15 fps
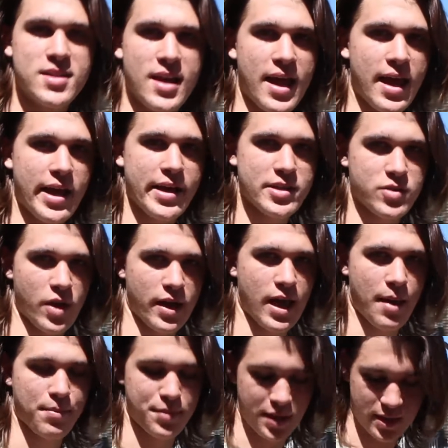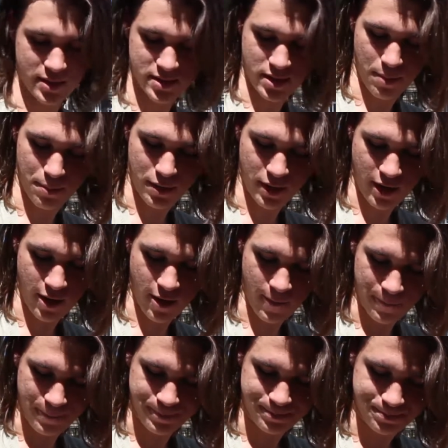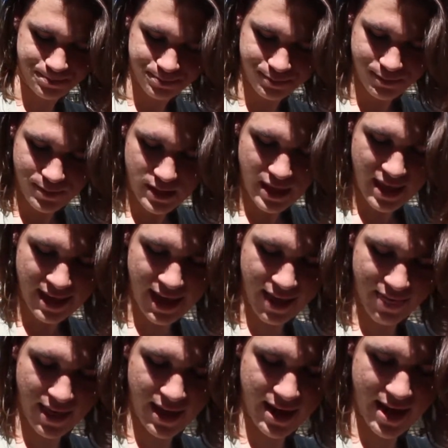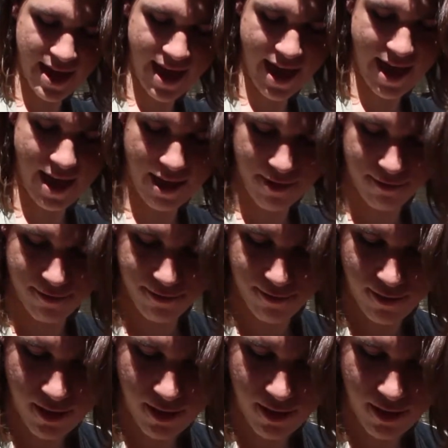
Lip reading: today, so I kept these up in here. And then I have